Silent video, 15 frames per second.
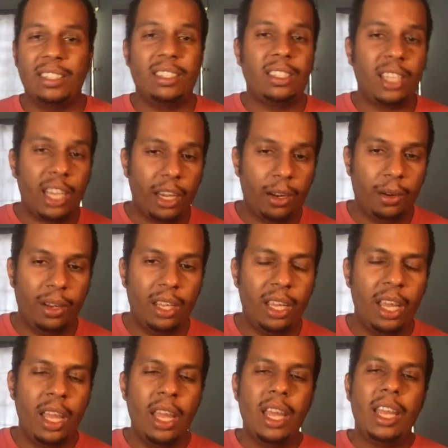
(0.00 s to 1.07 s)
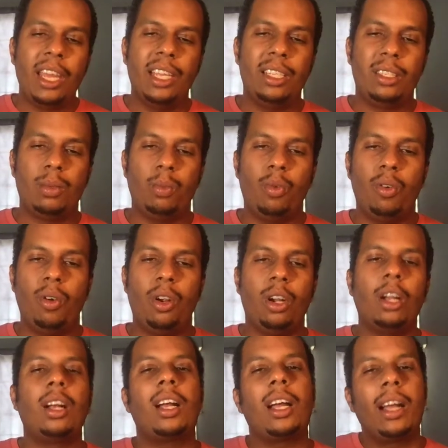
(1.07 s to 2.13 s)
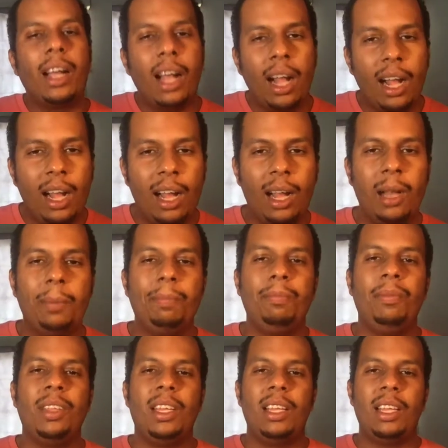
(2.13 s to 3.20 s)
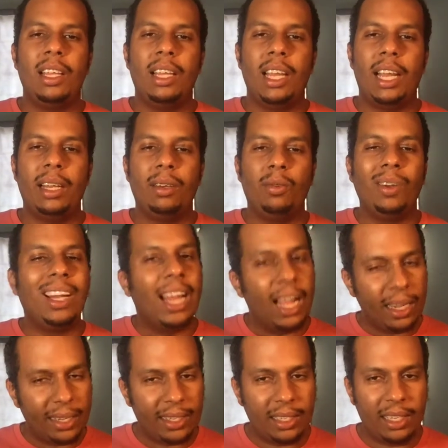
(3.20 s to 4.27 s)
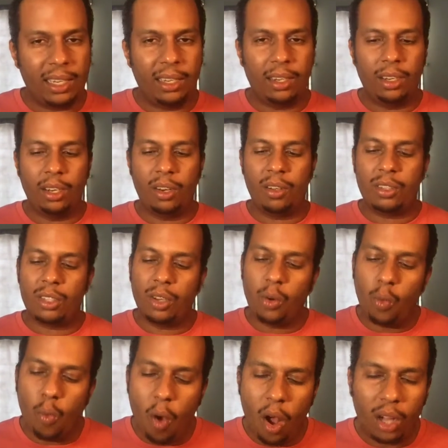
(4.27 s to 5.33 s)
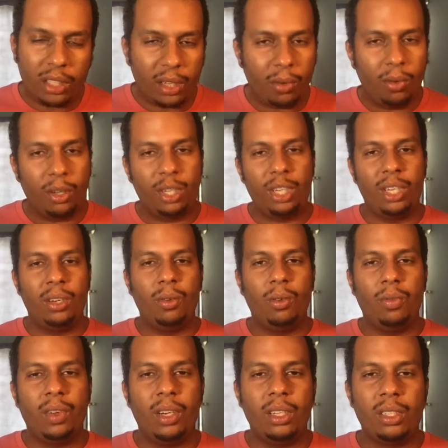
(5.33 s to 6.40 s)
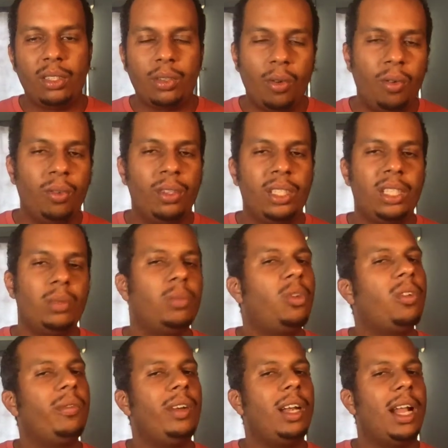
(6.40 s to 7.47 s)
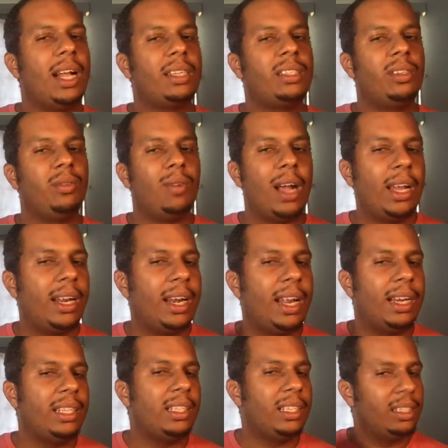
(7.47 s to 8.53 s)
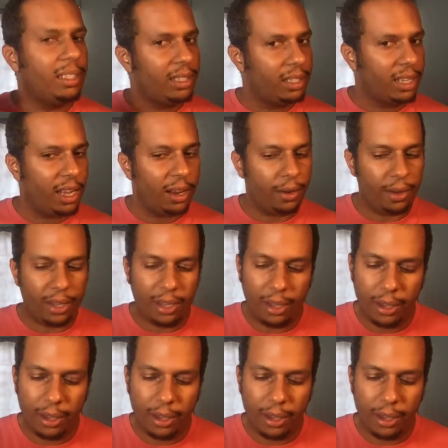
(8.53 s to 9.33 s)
scary, it's more calm and relaxing, you know. So the water rushing over the stones is more relaxing rather than it is scary.